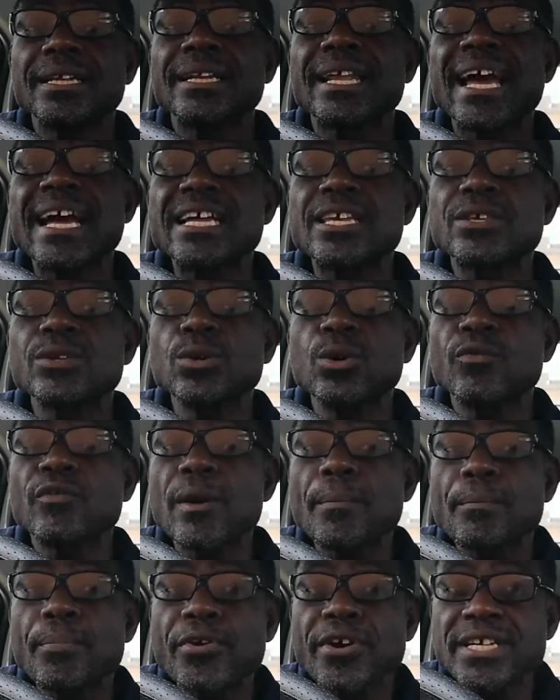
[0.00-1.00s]
Thank you
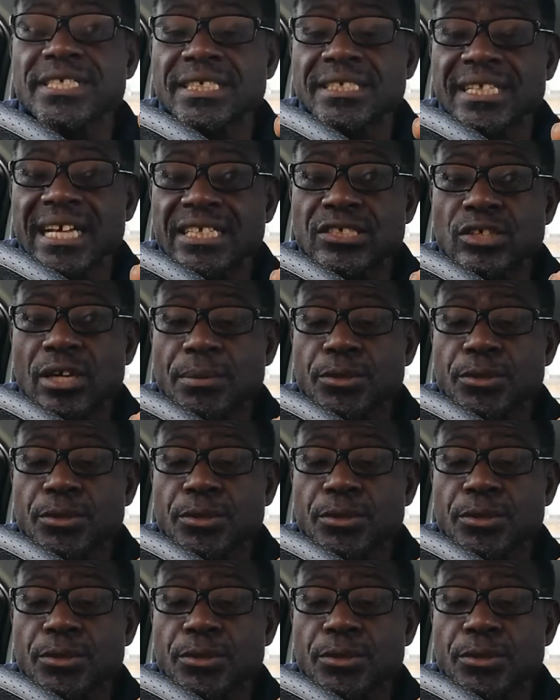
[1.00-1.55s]
for pressing that